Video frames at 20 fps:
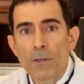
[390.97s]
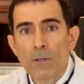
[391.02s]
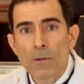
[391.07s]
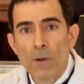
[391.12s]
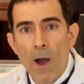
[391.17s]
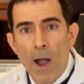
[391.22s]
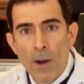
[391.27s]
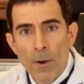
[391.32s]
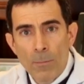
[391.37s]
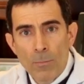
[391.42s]

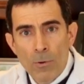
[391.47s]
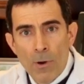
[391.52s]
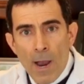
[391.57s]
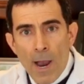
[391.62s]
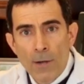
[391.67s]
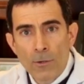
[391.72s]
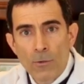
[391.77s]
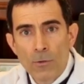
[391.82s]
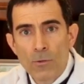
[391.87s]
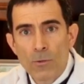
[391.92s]

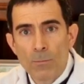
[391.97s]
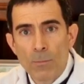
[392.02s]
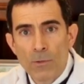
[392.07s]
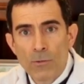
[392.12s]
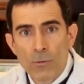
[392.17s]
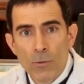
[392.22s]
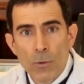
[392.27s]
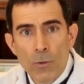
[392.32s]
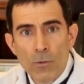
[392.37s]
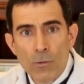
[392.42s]
chiropractors,
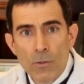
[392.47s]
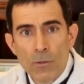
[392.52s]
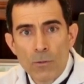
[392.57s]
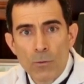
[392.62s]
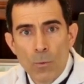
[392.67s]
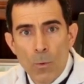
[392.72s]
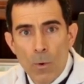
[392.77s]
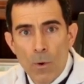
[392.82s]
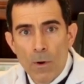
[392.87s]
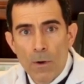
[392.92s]

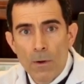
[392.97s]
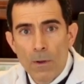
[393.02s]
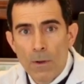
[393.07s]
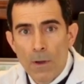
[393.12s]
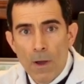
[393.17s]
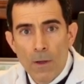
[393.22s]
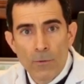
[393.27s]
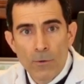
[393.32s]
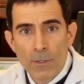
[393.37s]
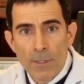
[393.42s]
masseuses, or
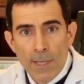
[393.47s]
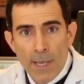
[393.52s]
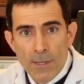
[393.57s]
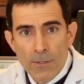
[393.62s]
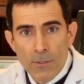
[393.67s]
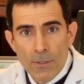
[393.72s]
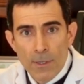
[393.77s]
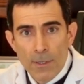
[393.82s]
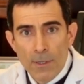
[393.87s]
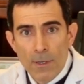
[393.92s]
other
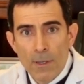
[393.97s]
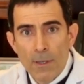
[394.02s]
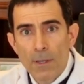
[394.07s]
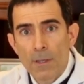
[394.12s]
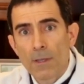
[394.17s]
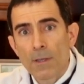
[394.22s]
testing.